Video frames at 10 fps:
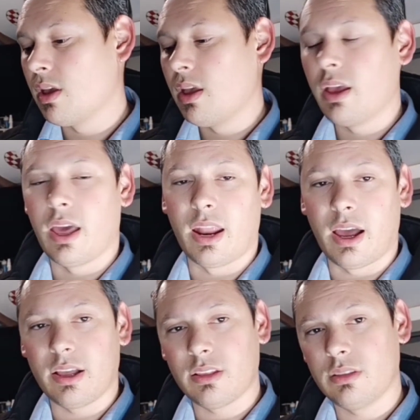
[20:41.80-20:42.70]

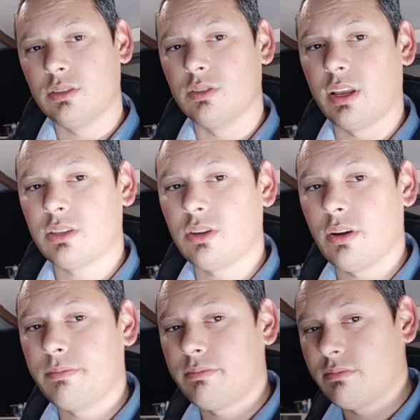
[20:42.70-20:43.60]
And till next
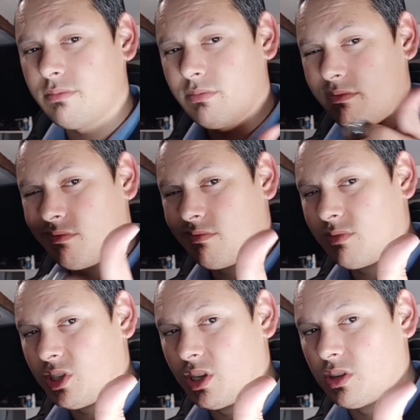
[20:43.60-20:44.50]
time,
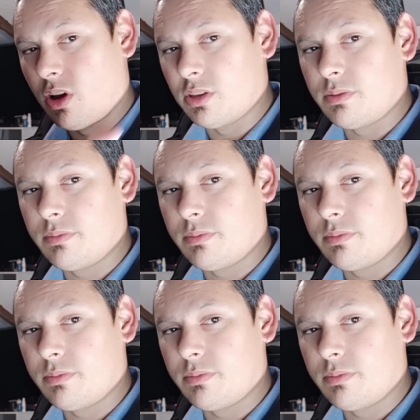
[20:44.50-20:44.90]
cheers guys.